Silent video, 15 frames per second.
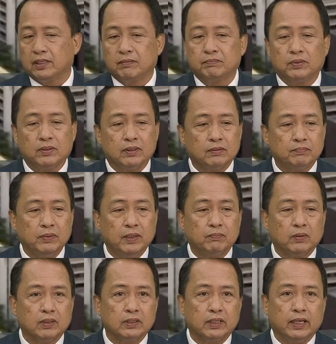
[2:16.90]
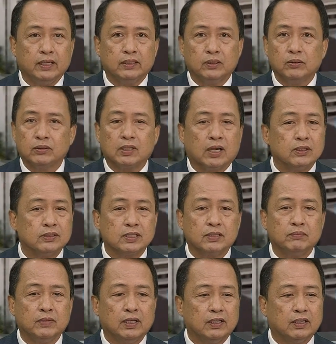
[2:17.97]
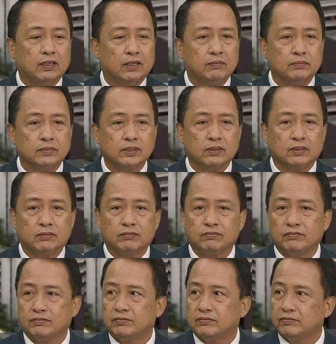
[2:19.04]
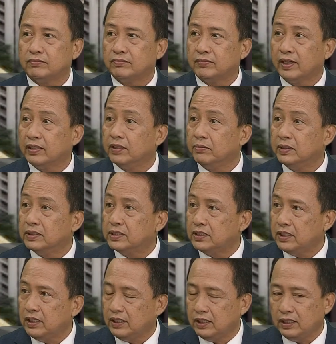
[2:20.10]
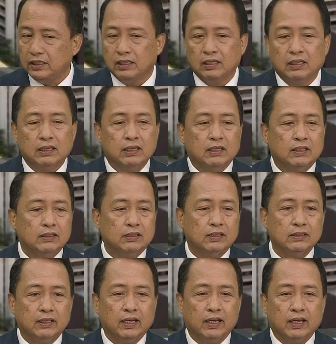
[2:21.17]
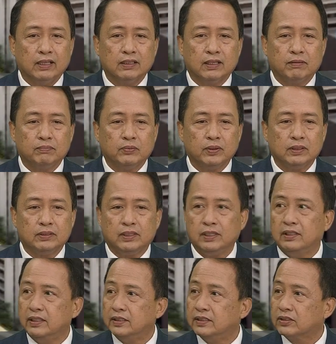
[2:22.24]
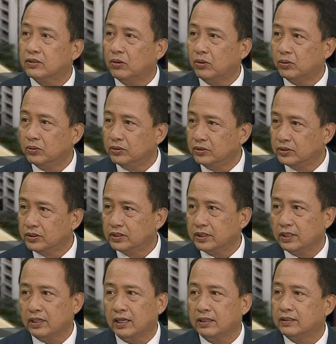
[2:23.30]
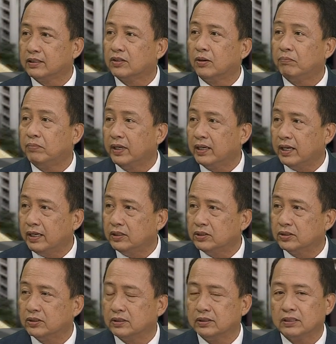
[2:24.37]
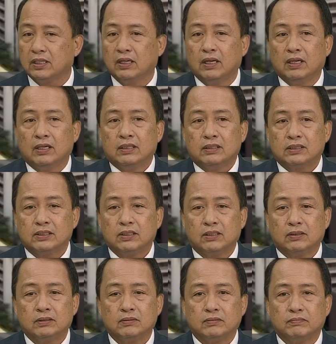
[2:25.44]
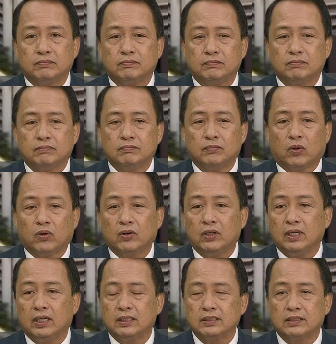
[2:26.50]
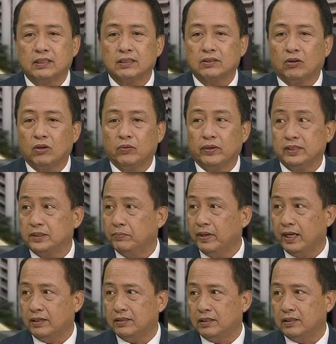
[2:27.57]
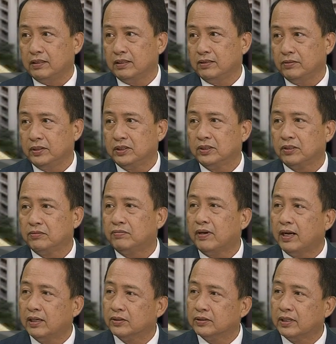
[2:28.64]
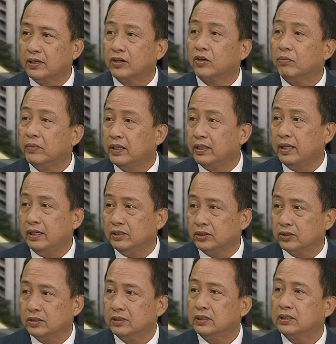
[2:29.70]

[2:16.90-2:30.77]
example, people take 2,000 milligrams of vitamin C, then they end up with kidney stones and other complications. So no, more is not always better. We should follow the recommendations.